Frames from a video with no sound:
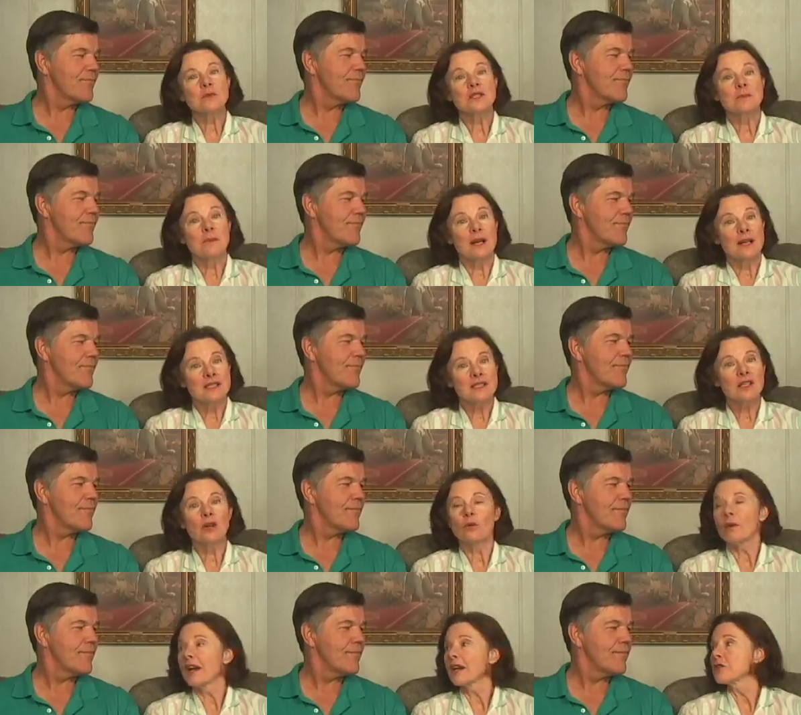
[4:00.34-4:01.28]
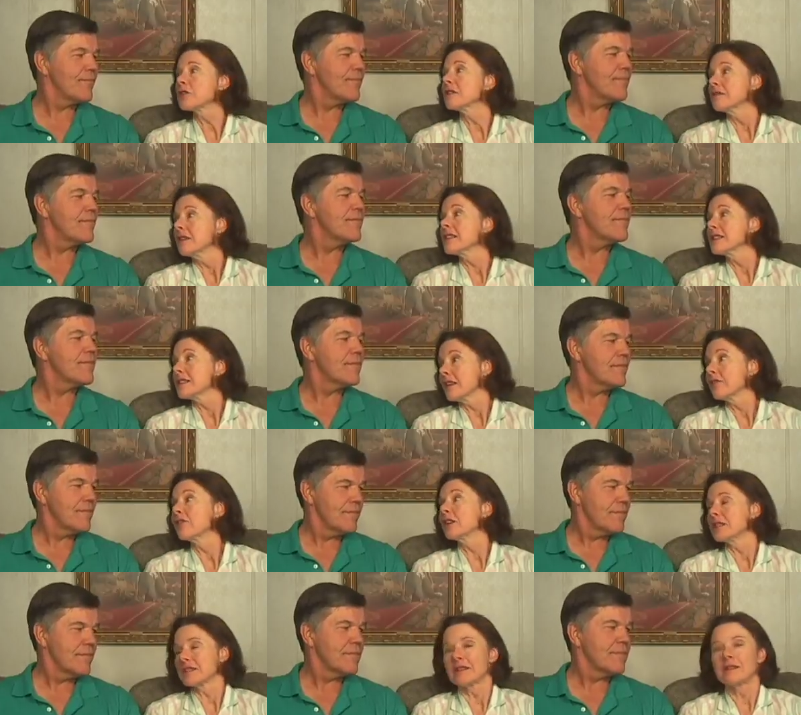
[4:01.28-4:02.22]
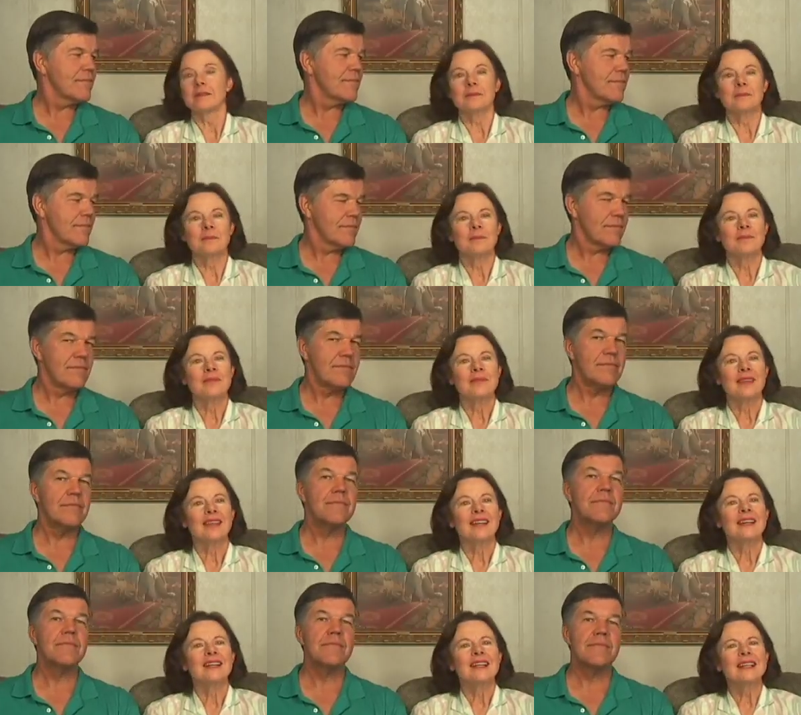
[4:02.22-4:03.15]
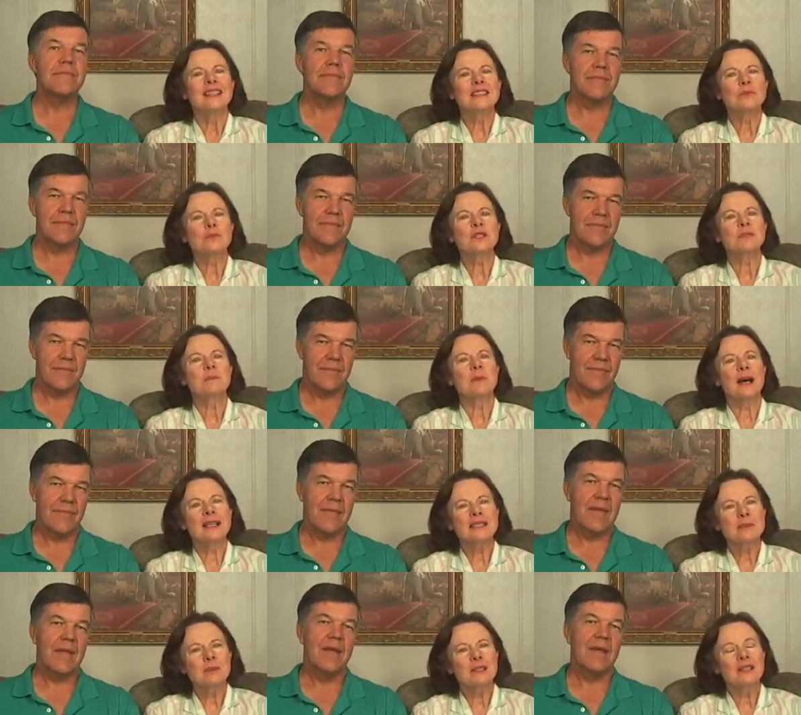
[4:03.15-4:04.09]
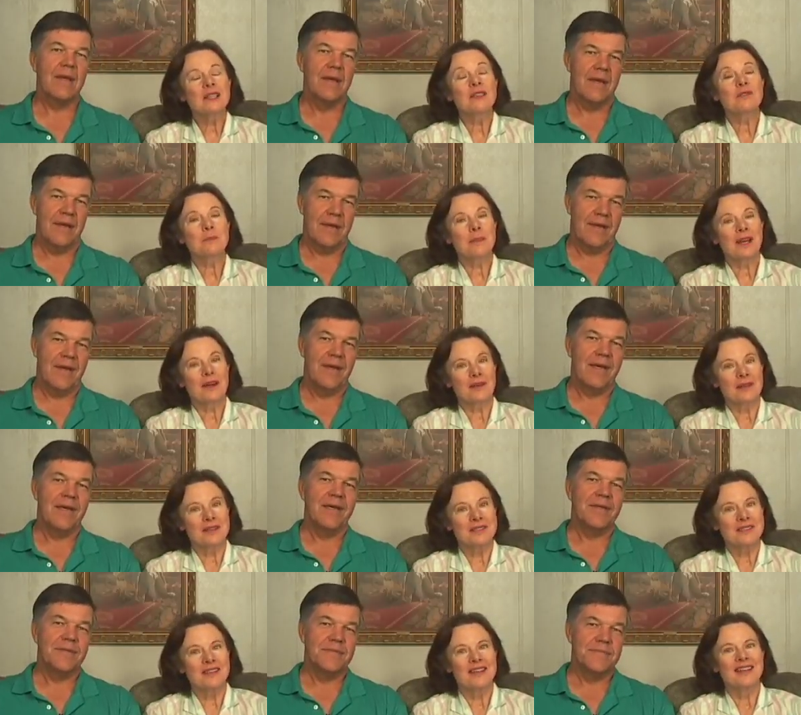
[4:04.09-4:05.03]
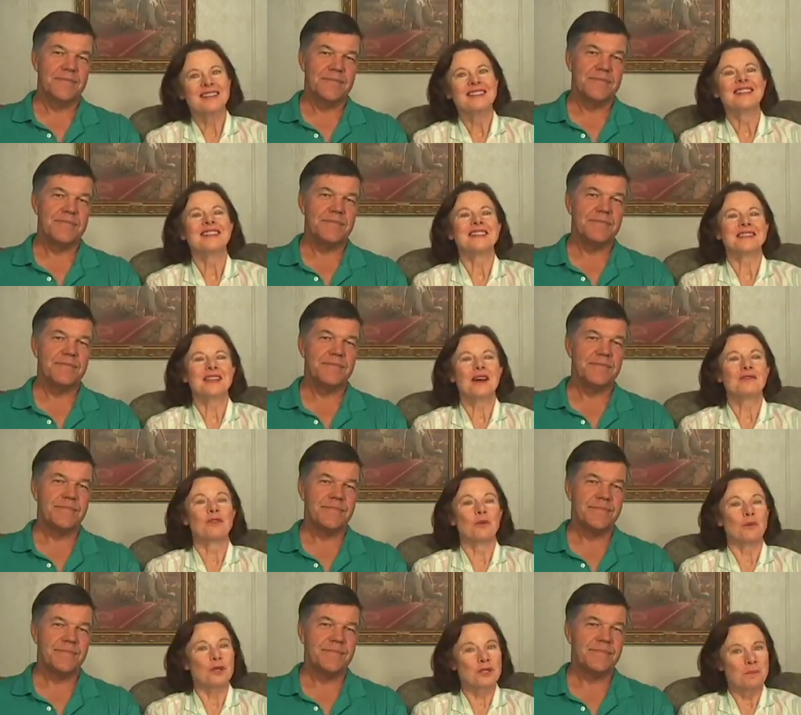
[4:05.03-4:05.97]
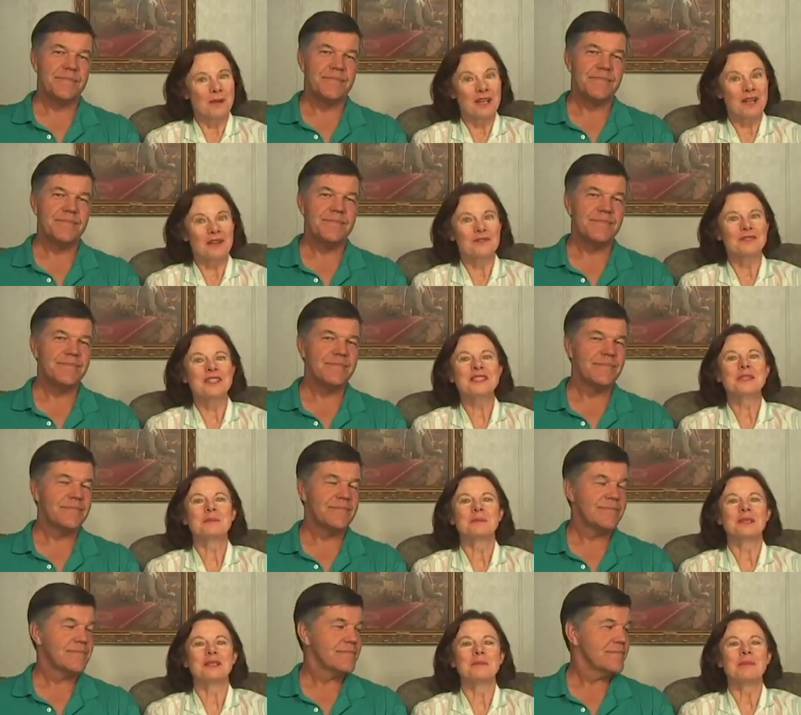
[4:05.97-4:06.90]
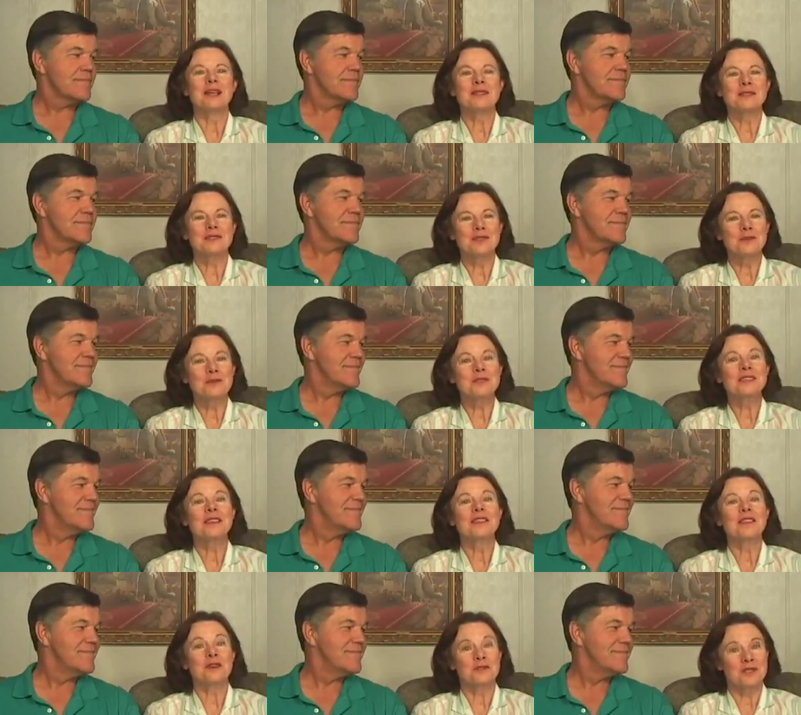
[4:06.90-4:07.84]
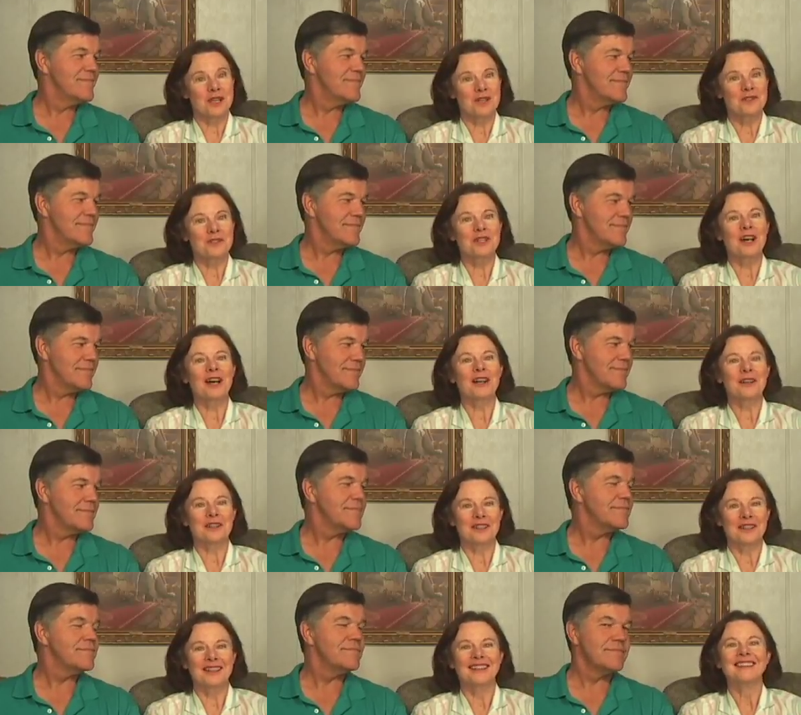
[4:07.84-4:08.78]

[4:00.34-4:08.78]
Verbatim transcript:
Speaker 1: response to correction, is different. It's the responsibility of the parents to discover which manner of discipline best suits their son or daughter.